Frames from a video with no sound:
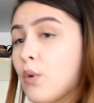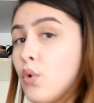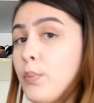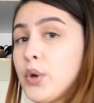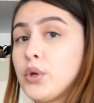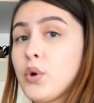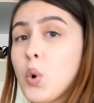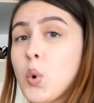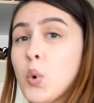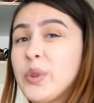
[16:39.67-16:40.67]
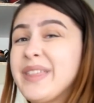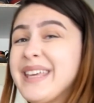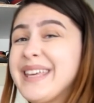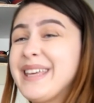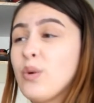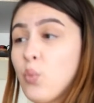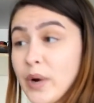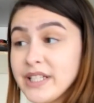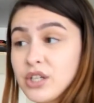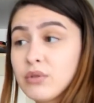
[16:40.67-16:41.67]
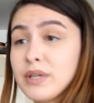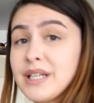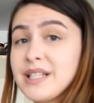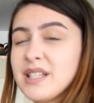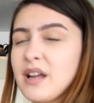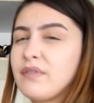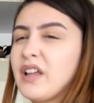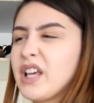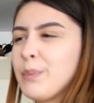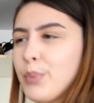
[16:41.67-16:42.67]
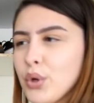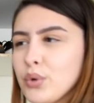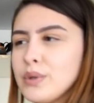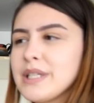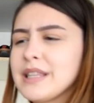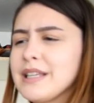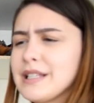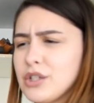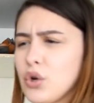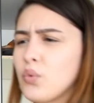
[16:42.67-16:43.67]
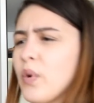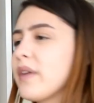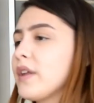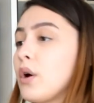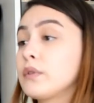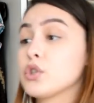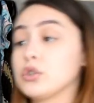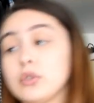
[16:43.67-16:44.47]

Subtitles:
I will put all the wintery stuff like boots and things I don't wear that often, so I